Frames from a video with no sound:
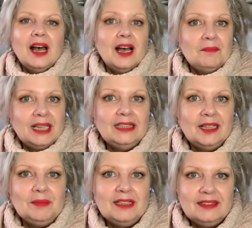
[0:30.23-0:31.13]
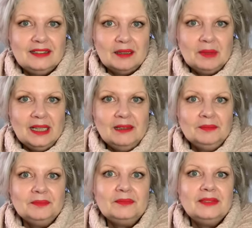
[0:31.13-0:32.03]
My name is Isabelle,
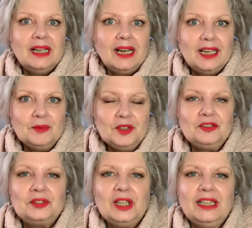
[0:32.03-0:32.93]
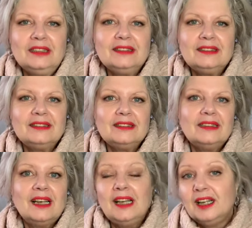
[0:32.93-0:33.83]
I am in France,
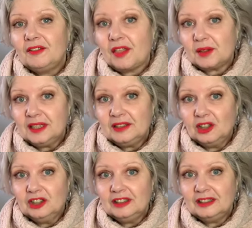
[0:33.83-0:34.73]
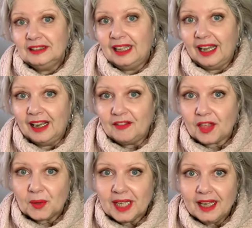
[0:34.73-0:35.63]
I have 3 sons and I have
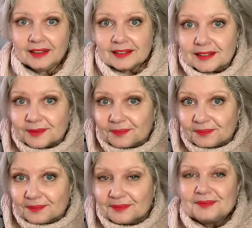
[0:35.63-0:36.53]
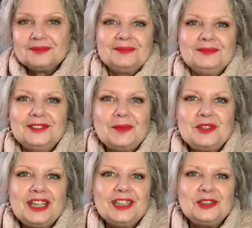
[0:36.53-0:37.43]
3 cats. Some
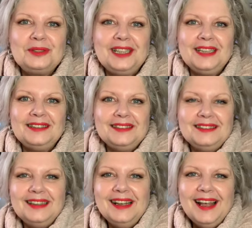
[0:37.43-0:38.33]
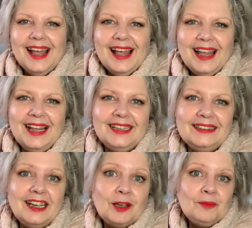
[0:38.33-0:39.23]
say it's related.
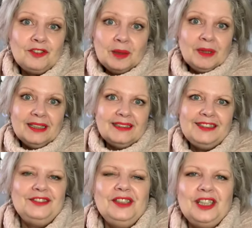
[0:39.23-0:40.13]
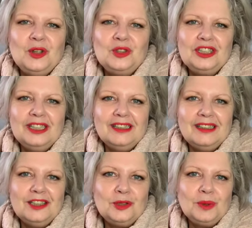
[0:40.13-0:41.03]
And I'm filming these videos in
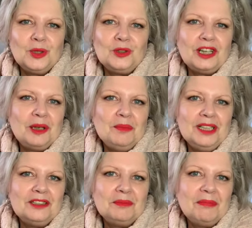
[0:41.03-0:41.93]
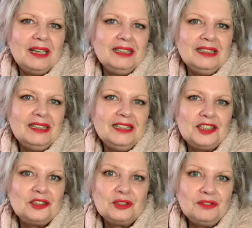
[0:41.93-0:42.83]
English because I miss my English
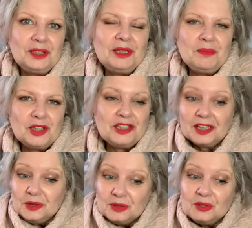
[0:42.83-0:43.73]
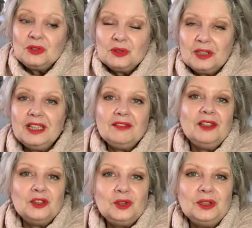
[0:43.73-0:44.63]
so very much. I used to live in
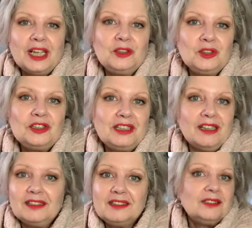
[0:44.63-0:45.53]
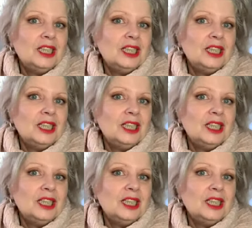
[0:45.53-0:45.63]
the United States